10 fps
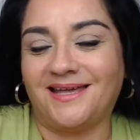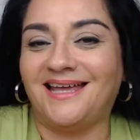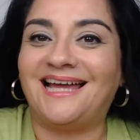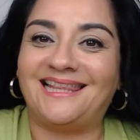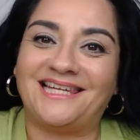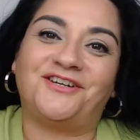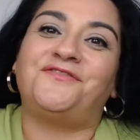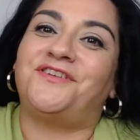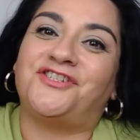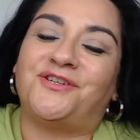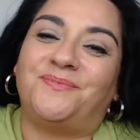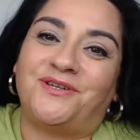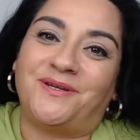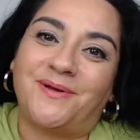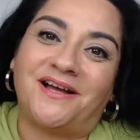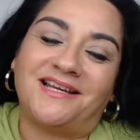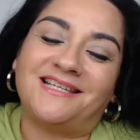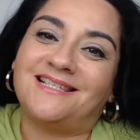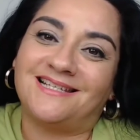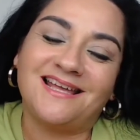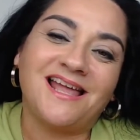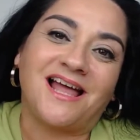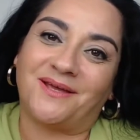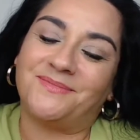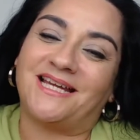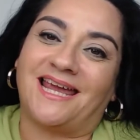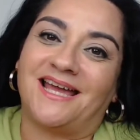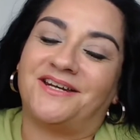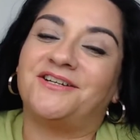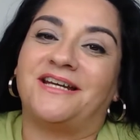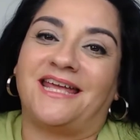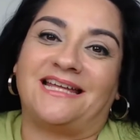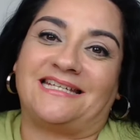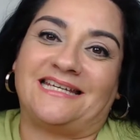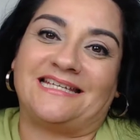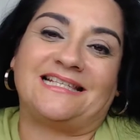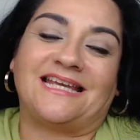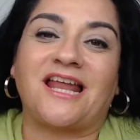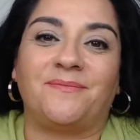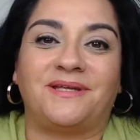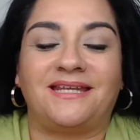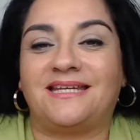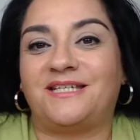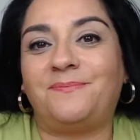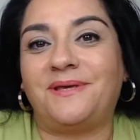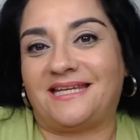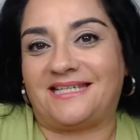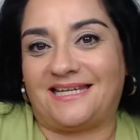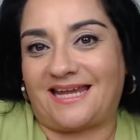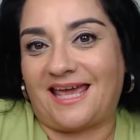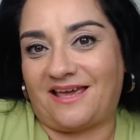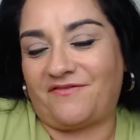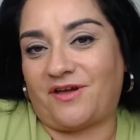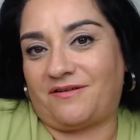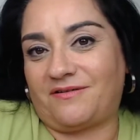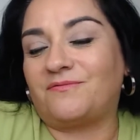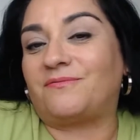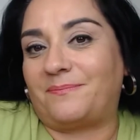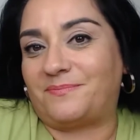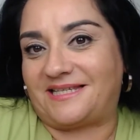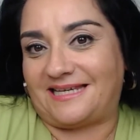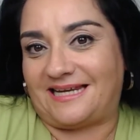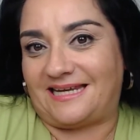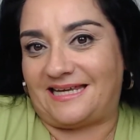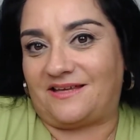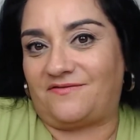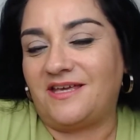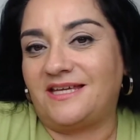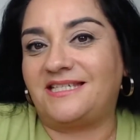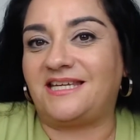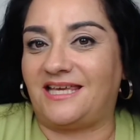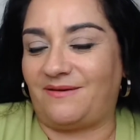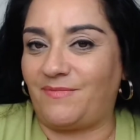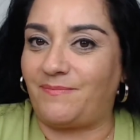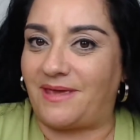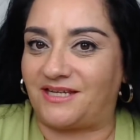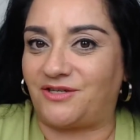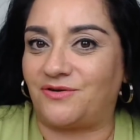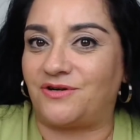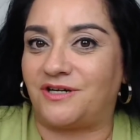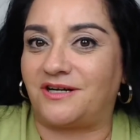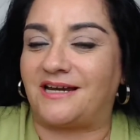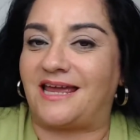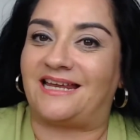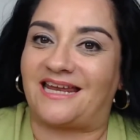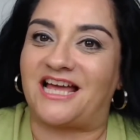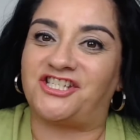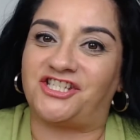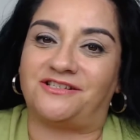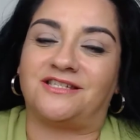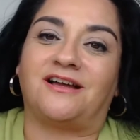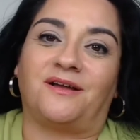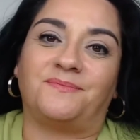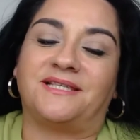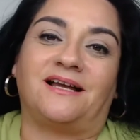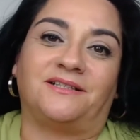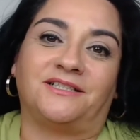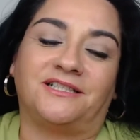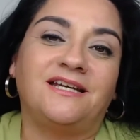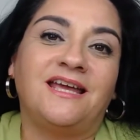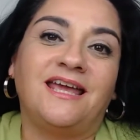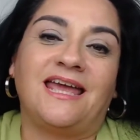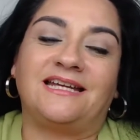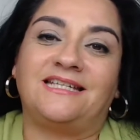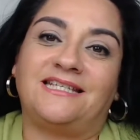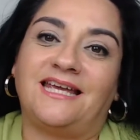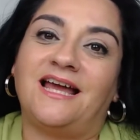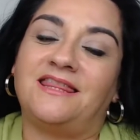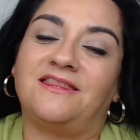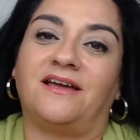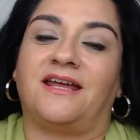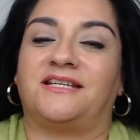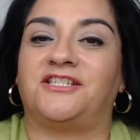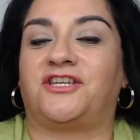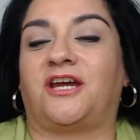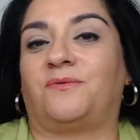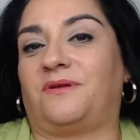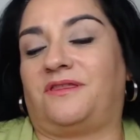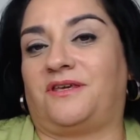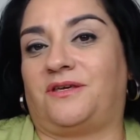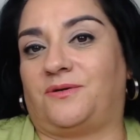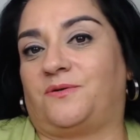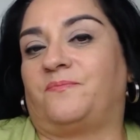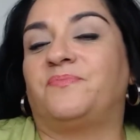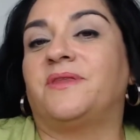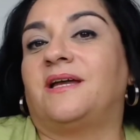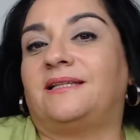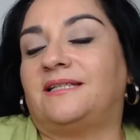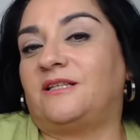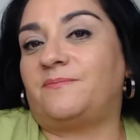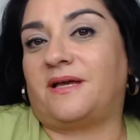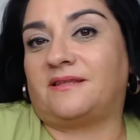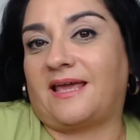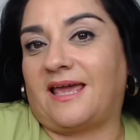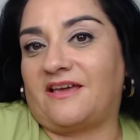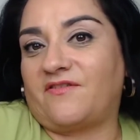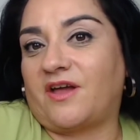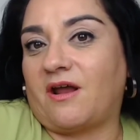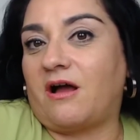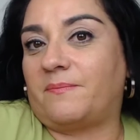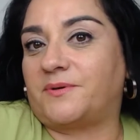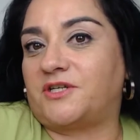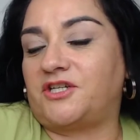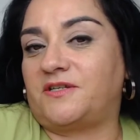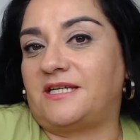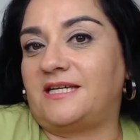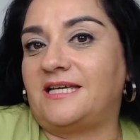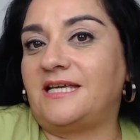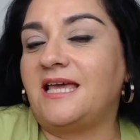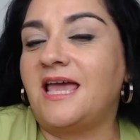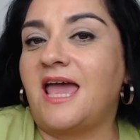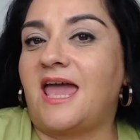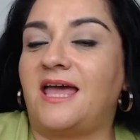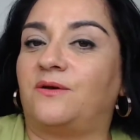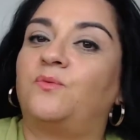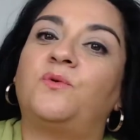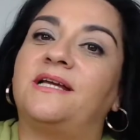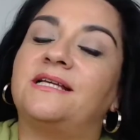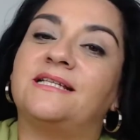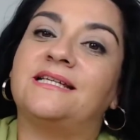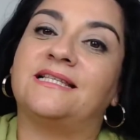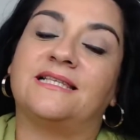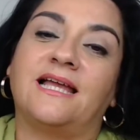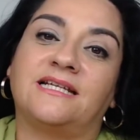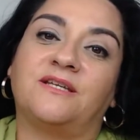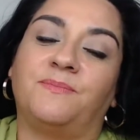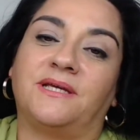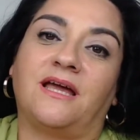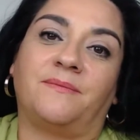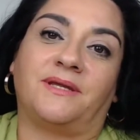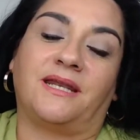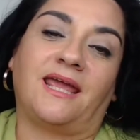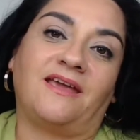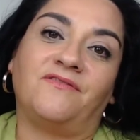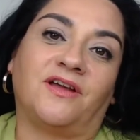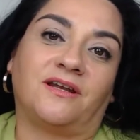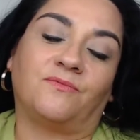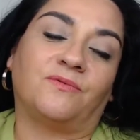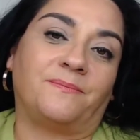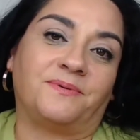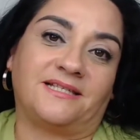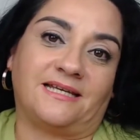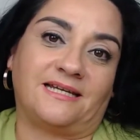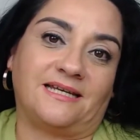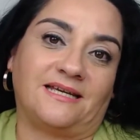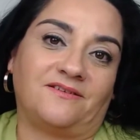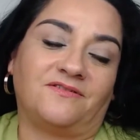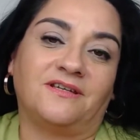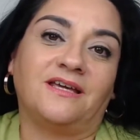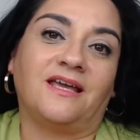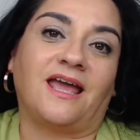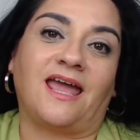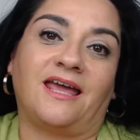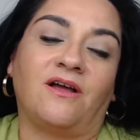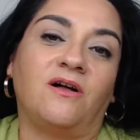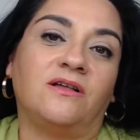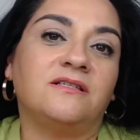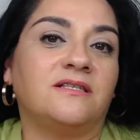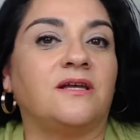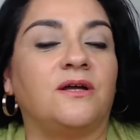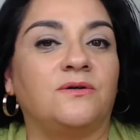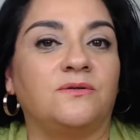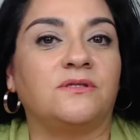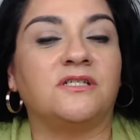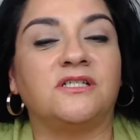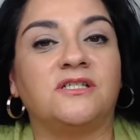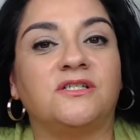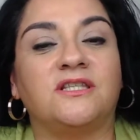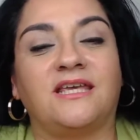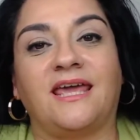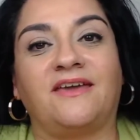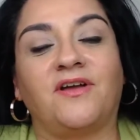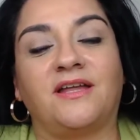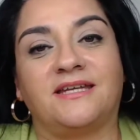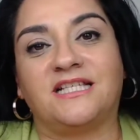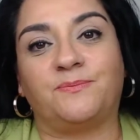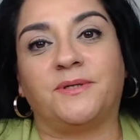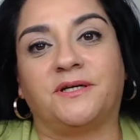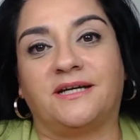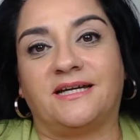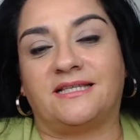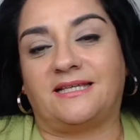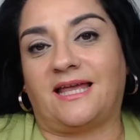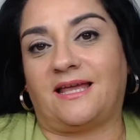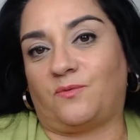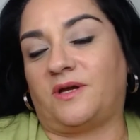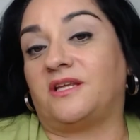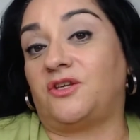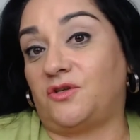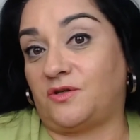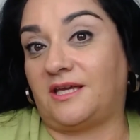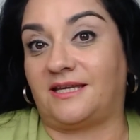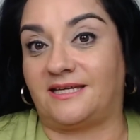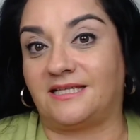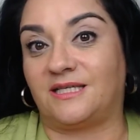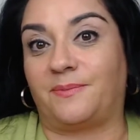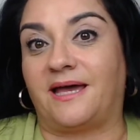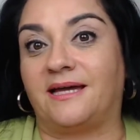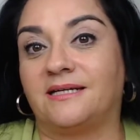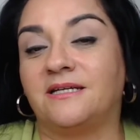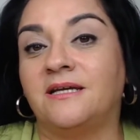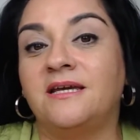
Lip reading: Hello, future beauty boss. I'm Diane Hernandez, and I'm an independent Avon representative, team mentor, and national top seller. And today I thought I'd share with you a little about the Avon opportunity and what it's like to become an Avon representative, and also the Avon experience and what you can expect.